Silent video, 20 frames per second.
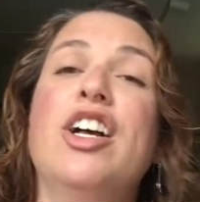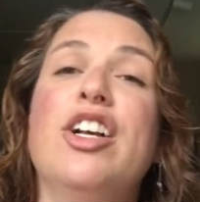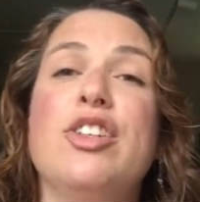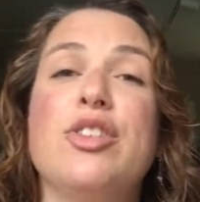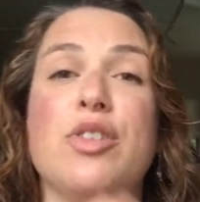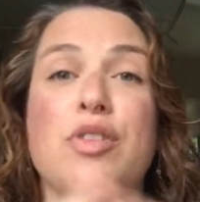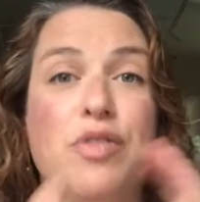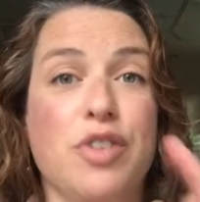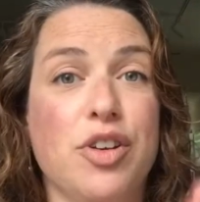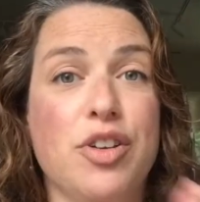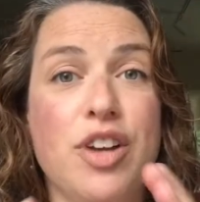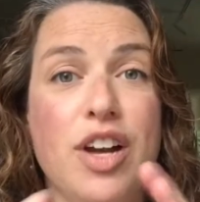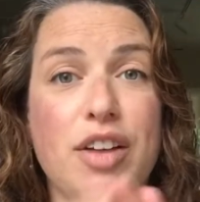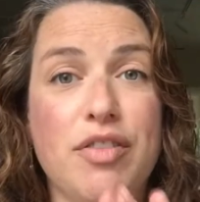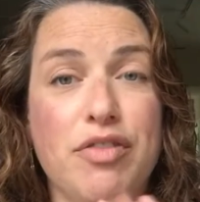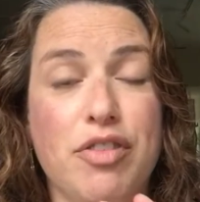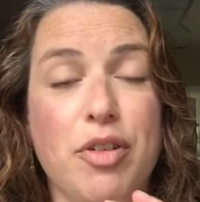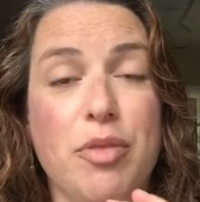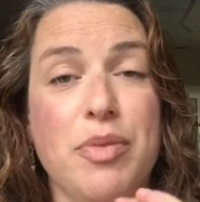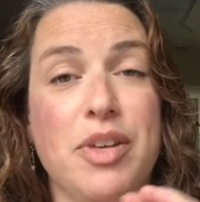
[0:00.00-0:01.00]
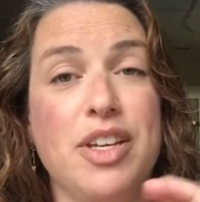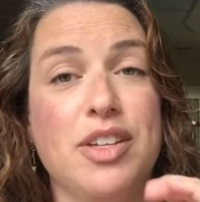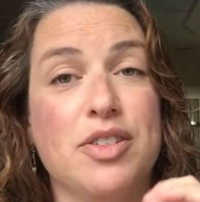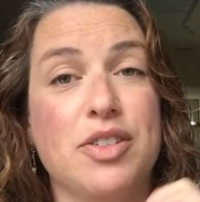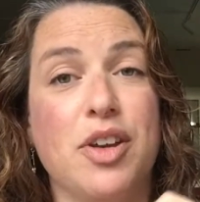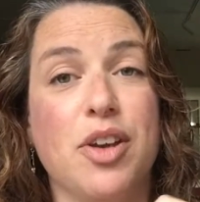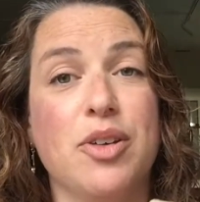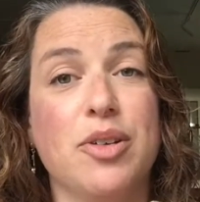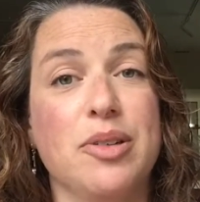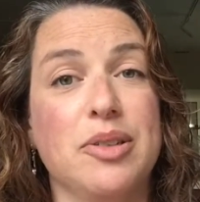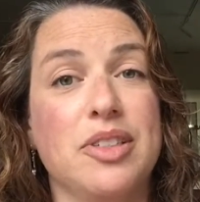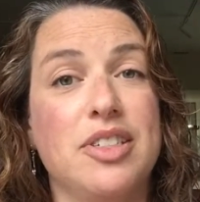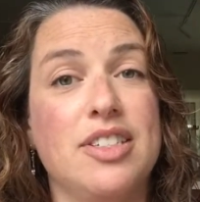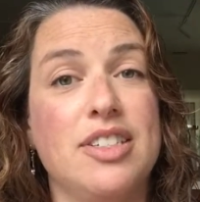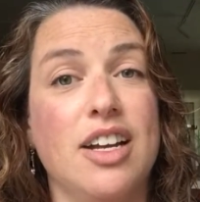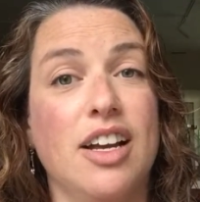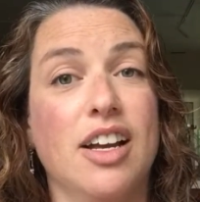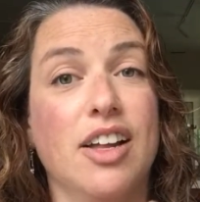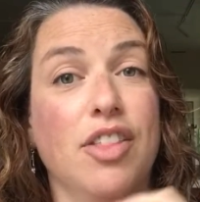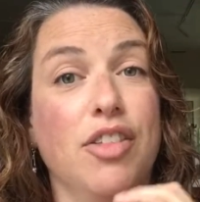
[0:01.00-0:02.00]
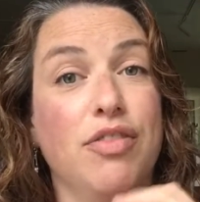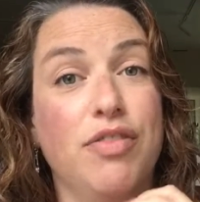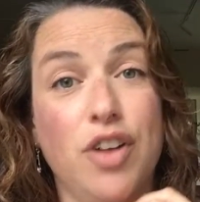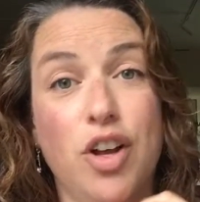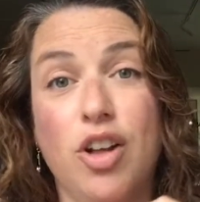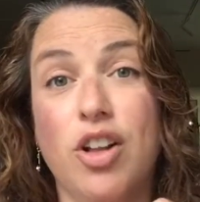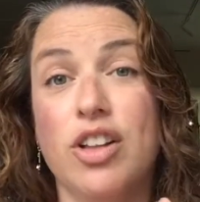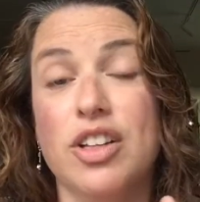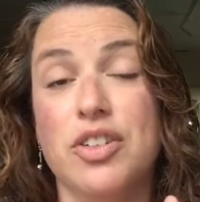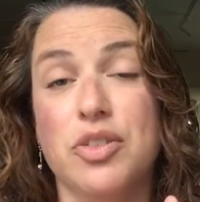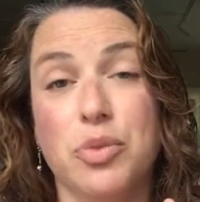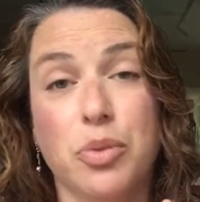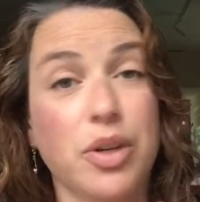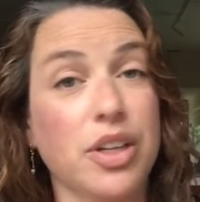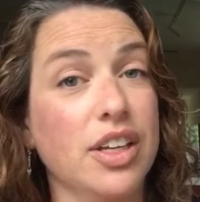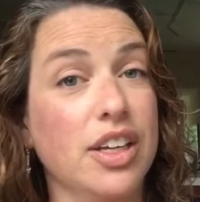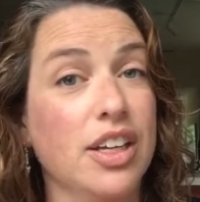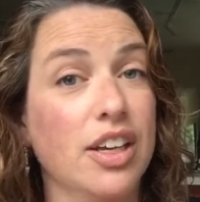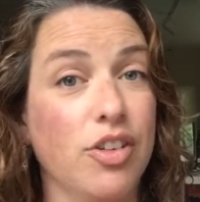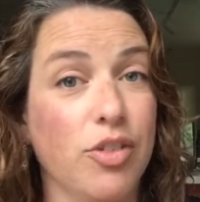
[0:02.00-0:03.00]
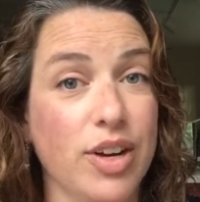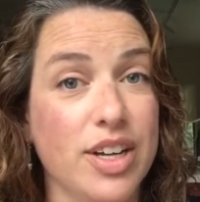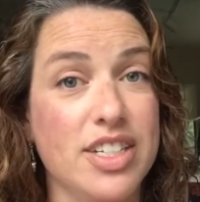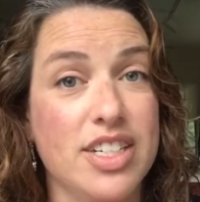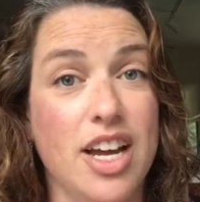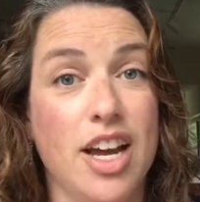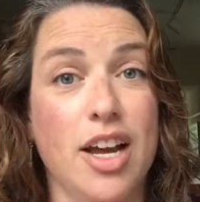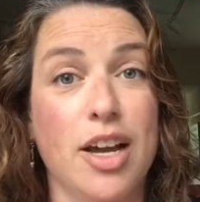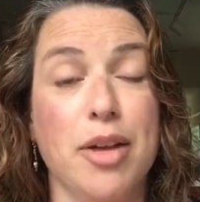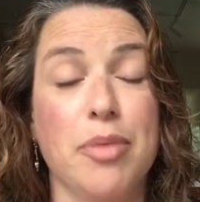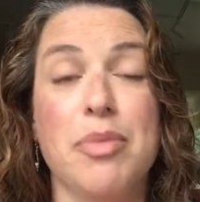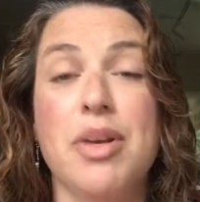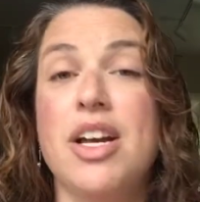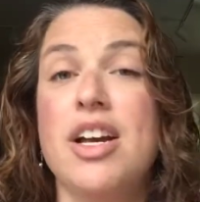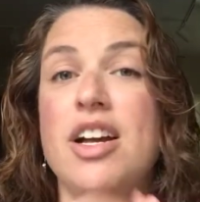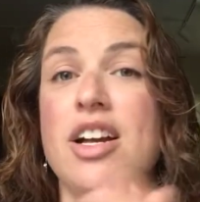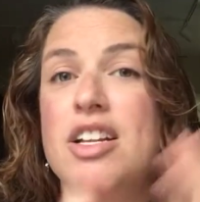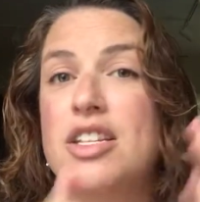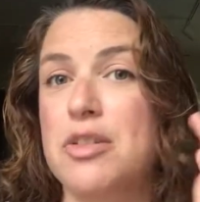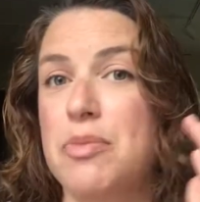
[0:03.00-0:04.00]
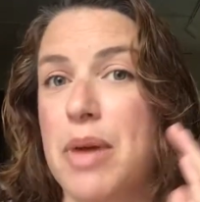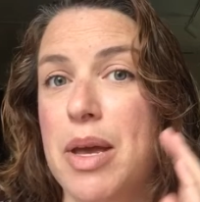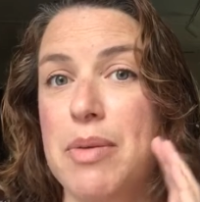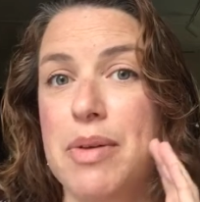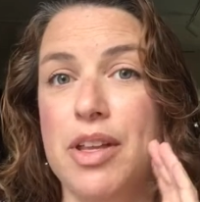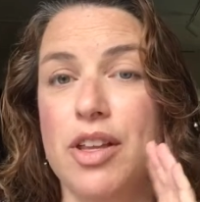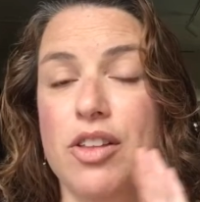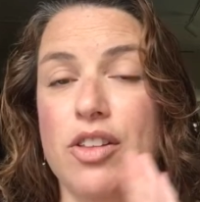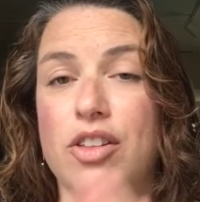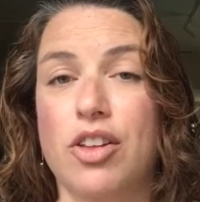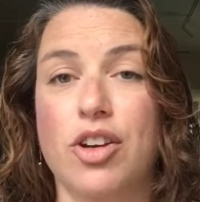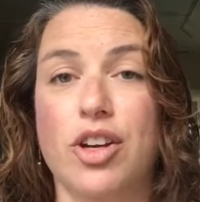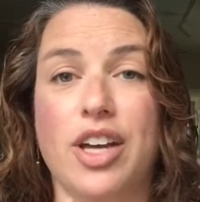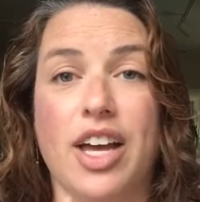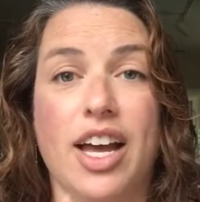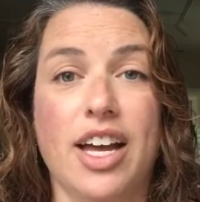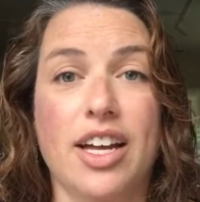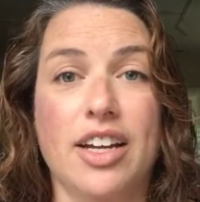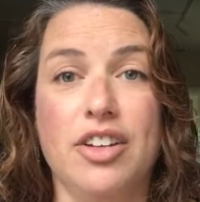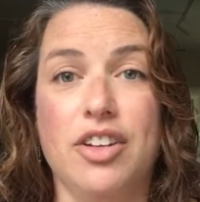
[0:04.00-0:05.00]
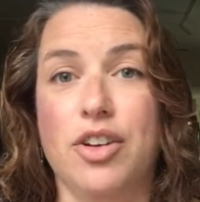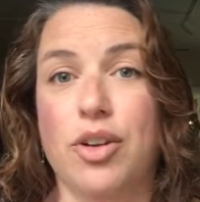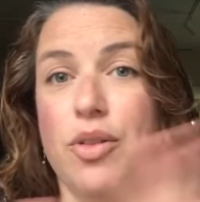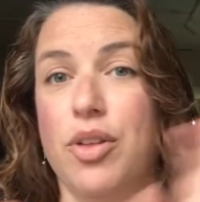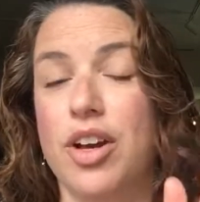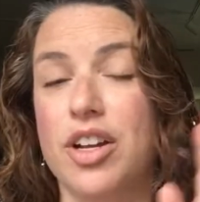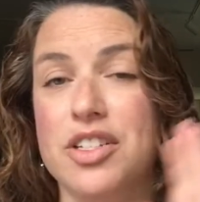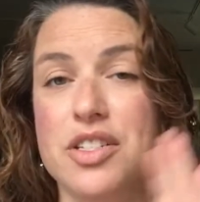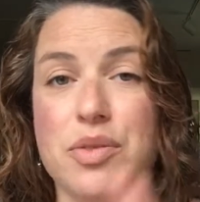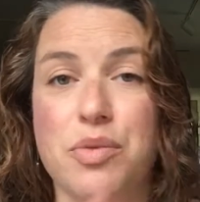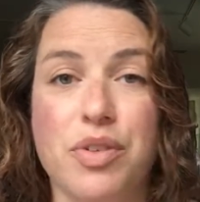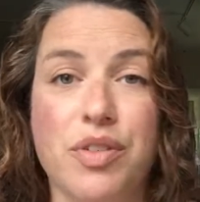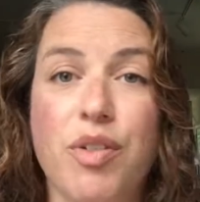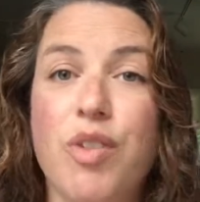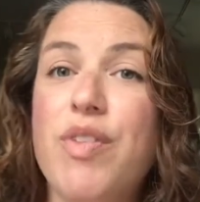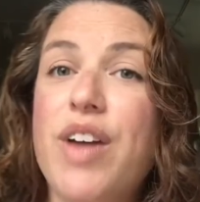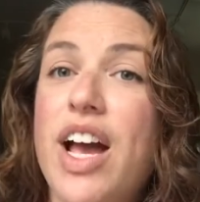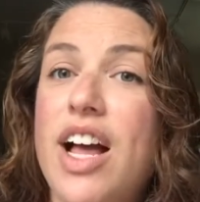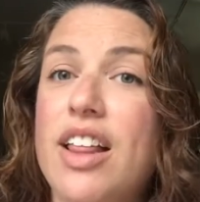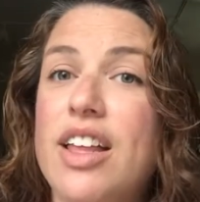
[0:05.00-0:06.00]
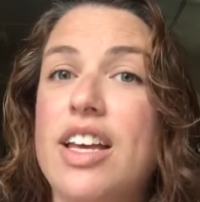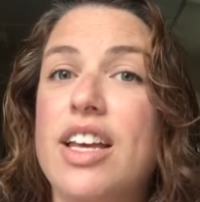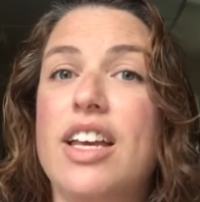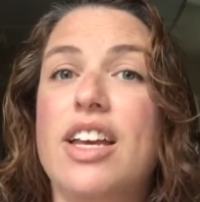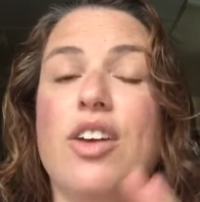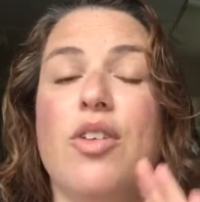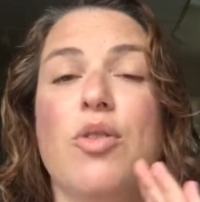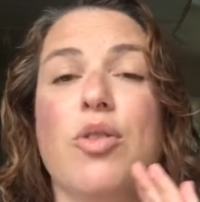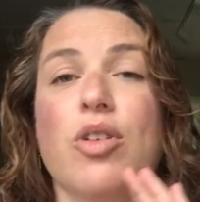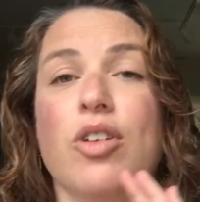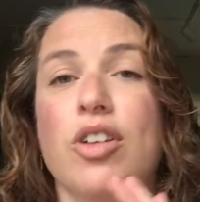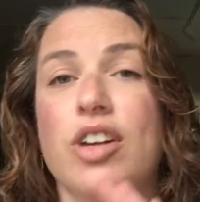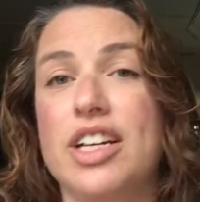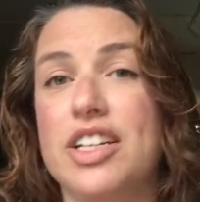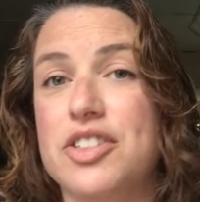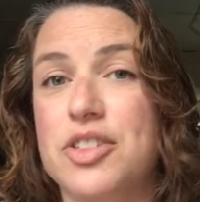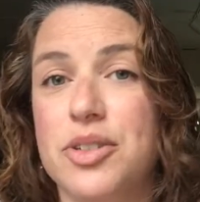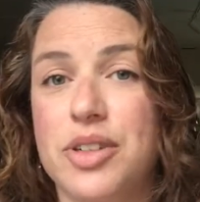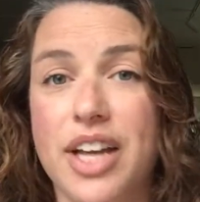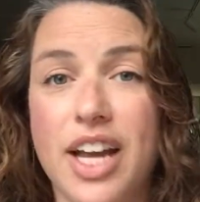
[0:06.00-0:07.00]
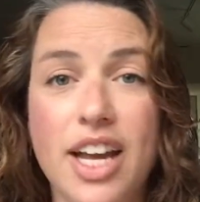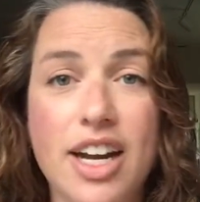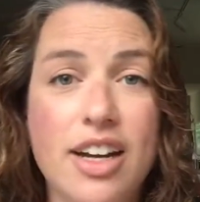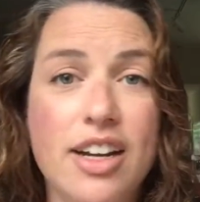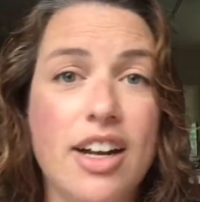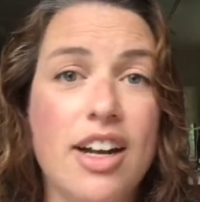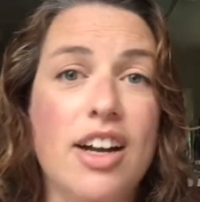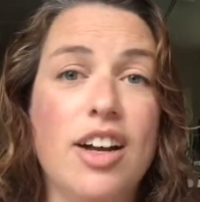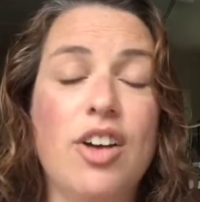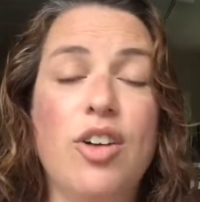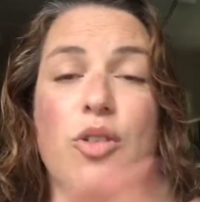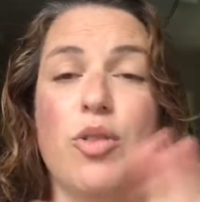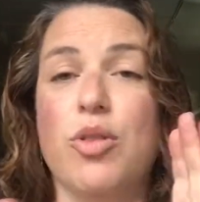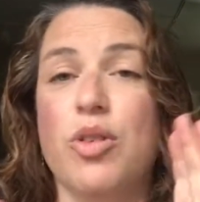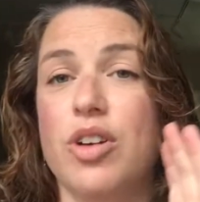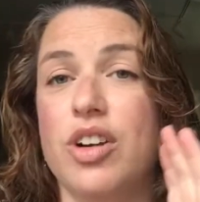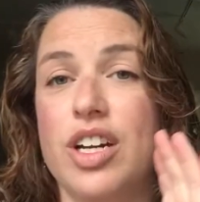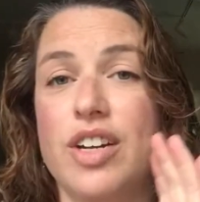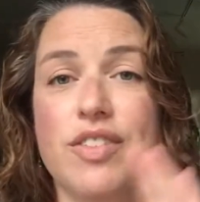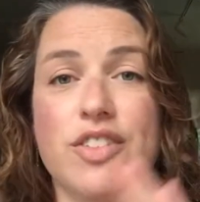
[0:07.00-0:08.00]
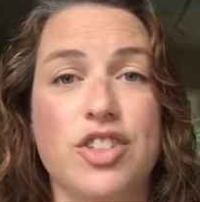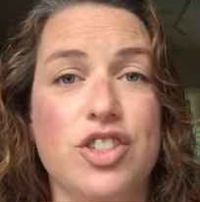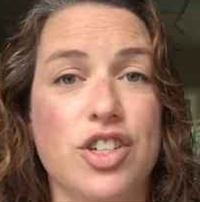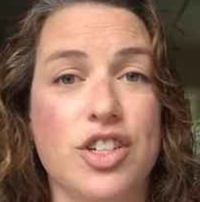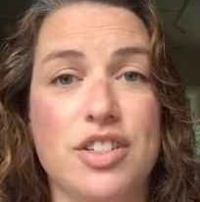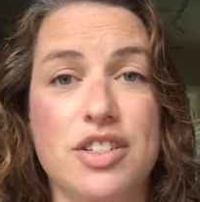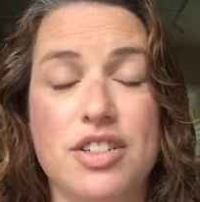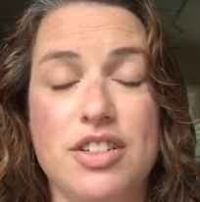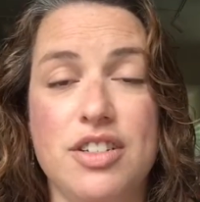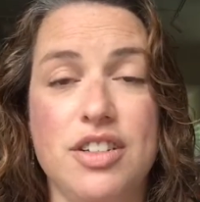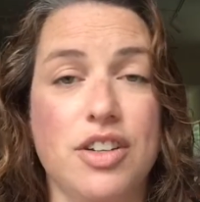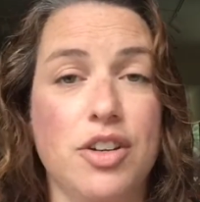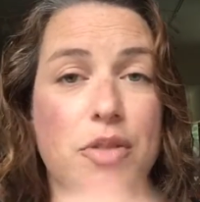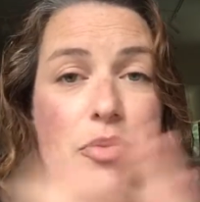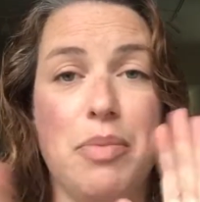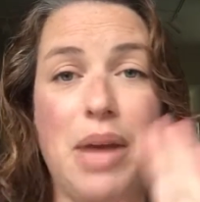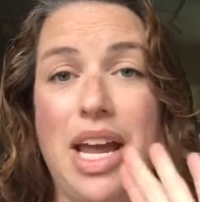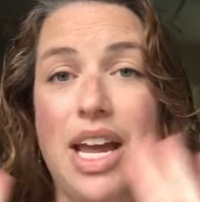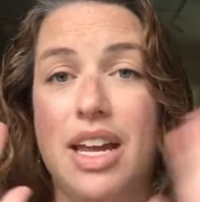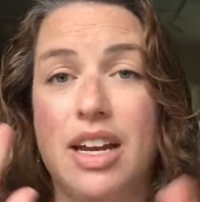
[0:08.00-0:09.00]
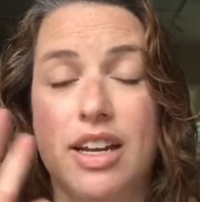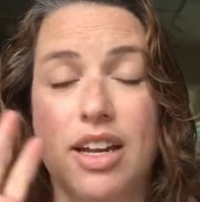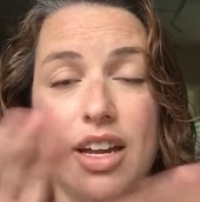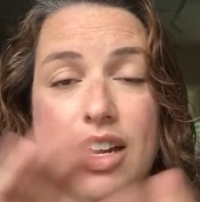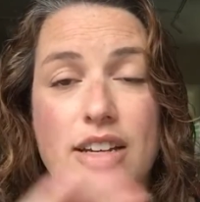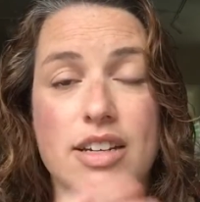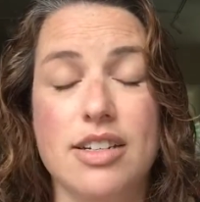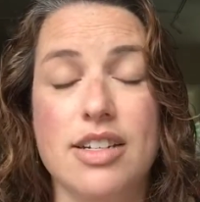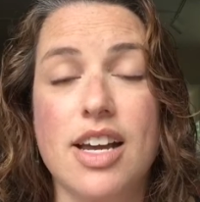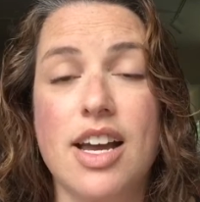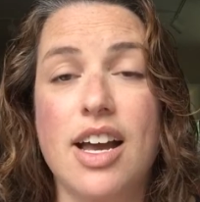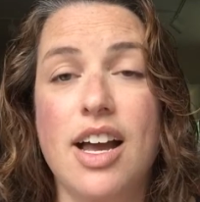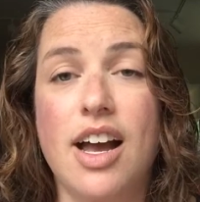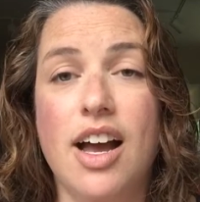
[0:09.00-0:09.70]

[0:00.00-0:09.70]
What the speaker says: So if you're not from the East Coast, the fall is really a great time to maybe look at, the Hudson River Valley or Eastern Canada or even just, Maine and